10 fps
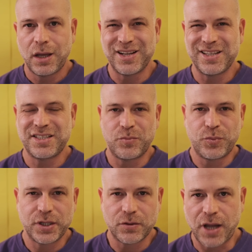and it's a
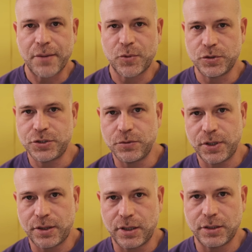pretty
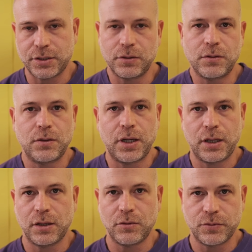time-consuming thing, so I
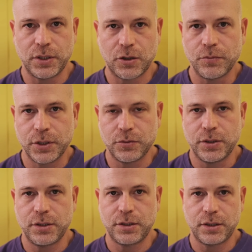cannot really commit to
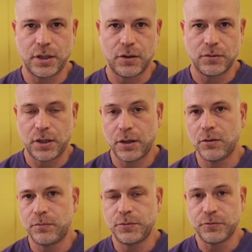anything now. I
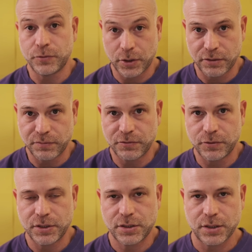hope you forgive me
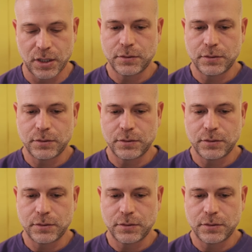for this.